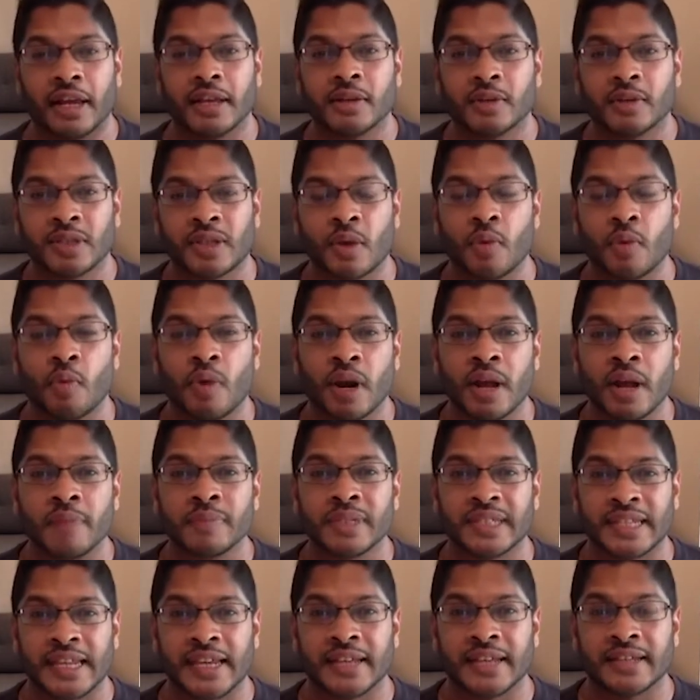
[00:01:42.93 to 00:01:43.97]
And so what I'm
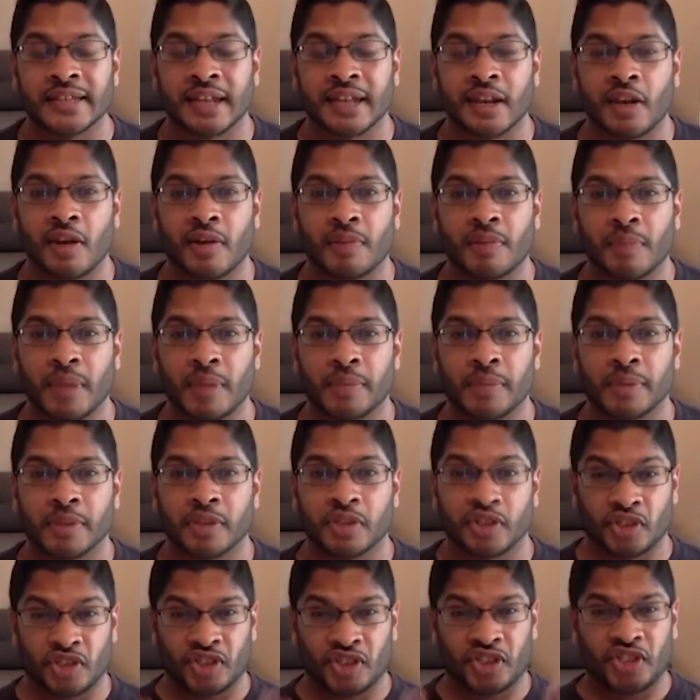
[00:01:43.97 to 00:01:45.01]
seeing is a lot of people
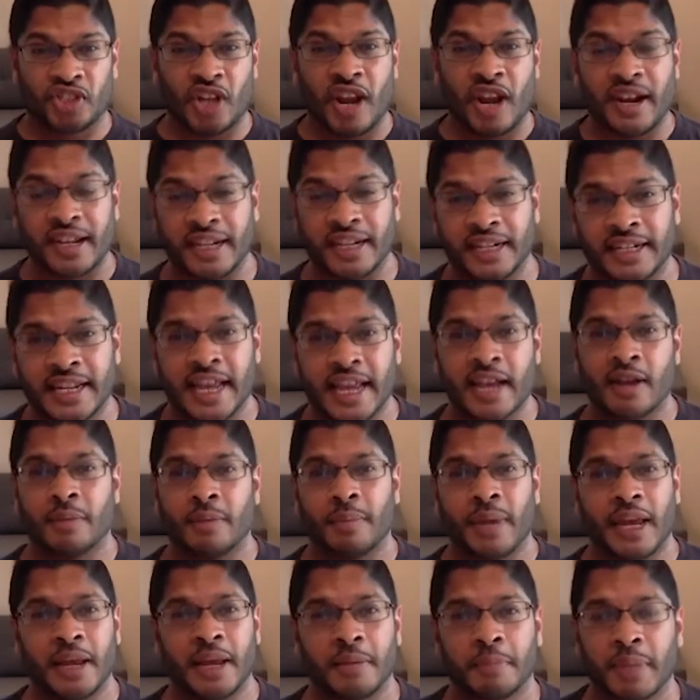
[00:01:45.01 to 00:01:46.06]
just shutting down,
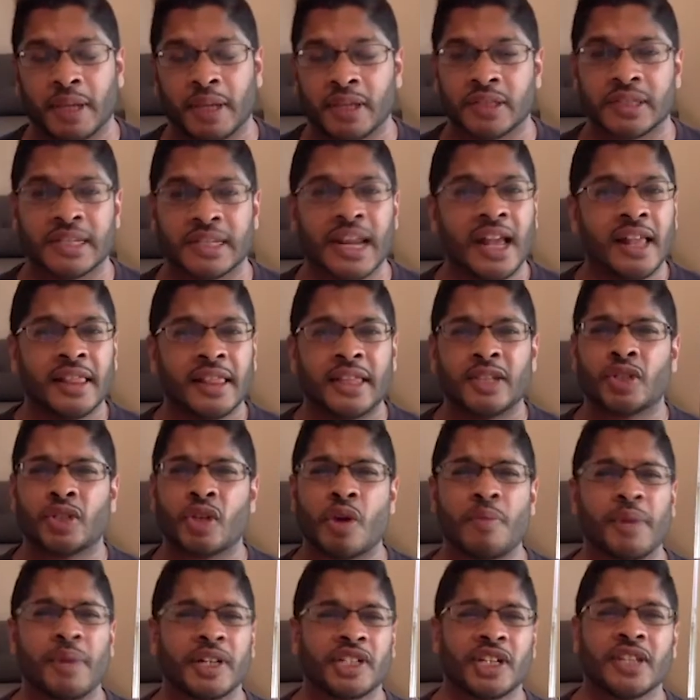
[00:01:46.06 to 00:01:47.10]
man, because there's
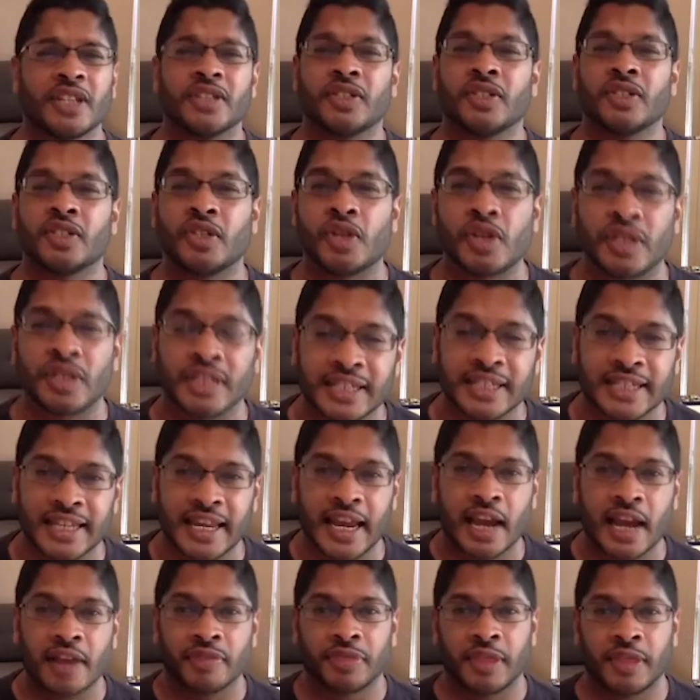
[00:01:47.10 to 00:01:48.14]
so much
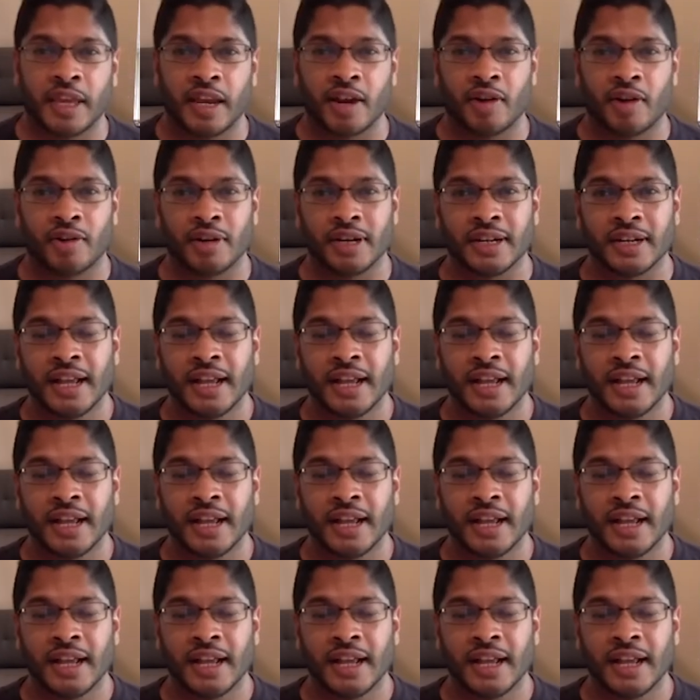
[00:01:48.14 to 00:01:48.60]
uncertainty out there. And